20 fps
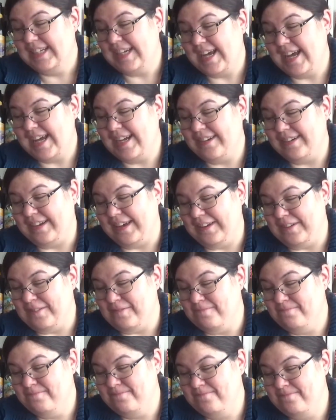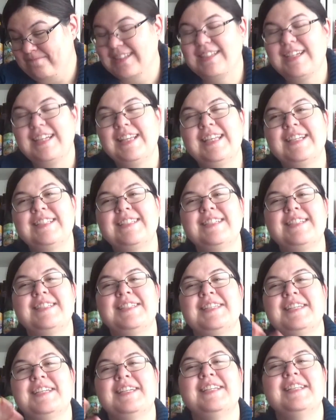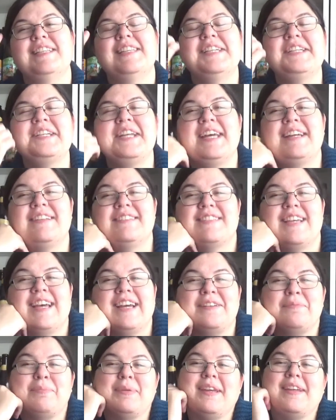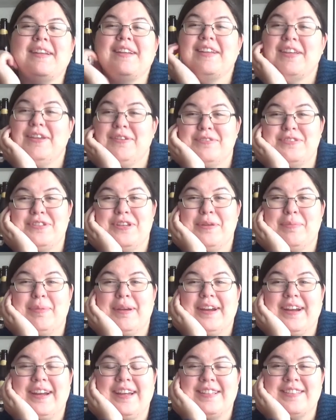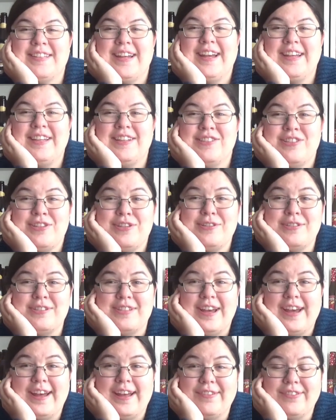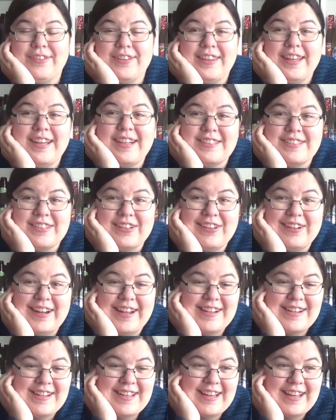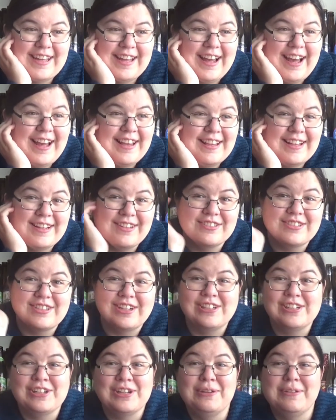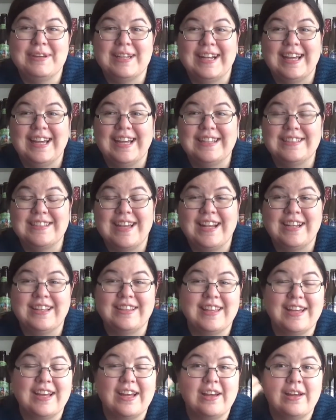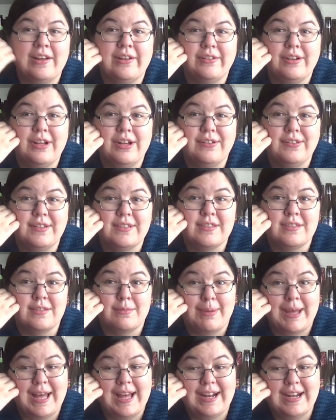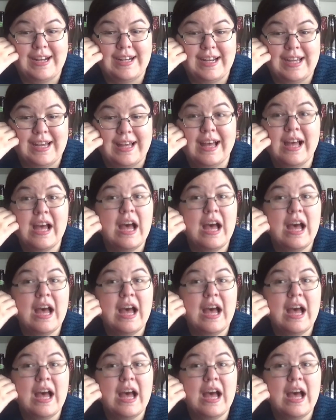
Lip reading: I don't know. See, this is the downside of being a YouTuber, is that you do stuff, you think it's a good idea, and then you start doing it, and you think, oh no, this is a bad idea.